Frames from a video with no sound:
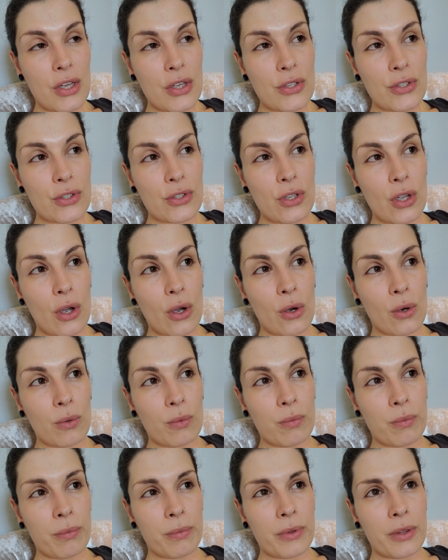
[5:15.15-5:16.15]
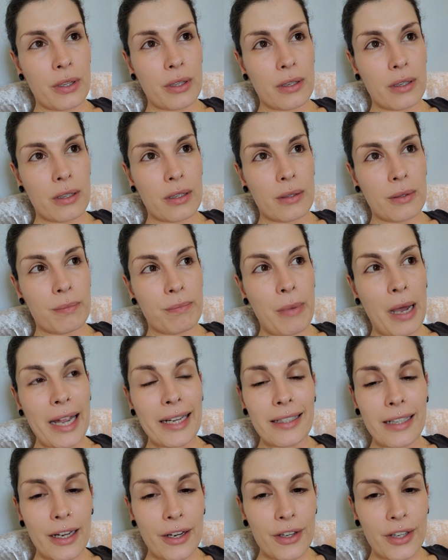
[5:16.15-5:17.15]
So the
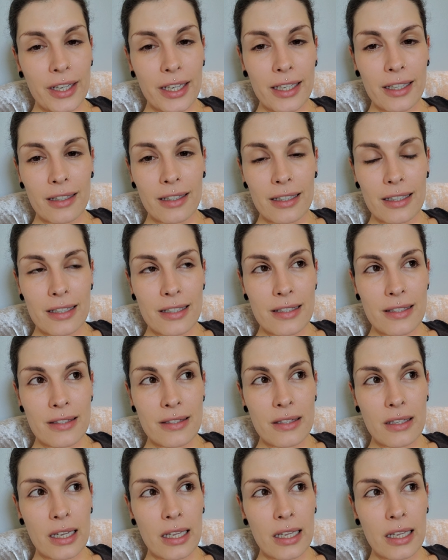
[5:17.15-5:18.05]
binary is,